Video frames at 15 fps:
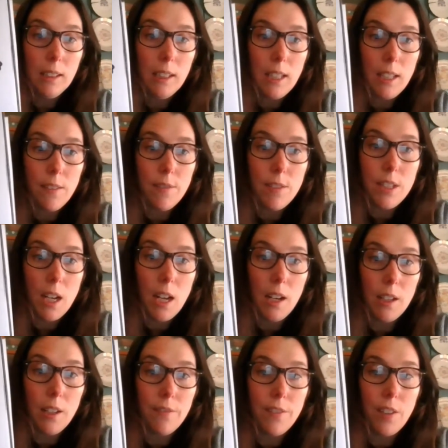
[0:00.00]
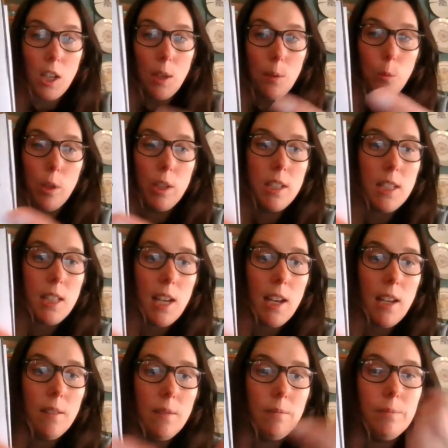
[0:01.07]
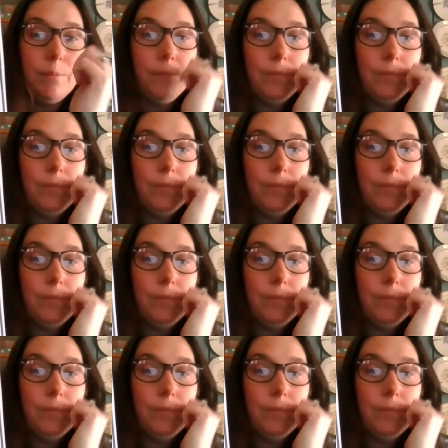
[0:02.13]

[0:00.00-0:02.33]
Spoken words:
lives on a farm. What is that?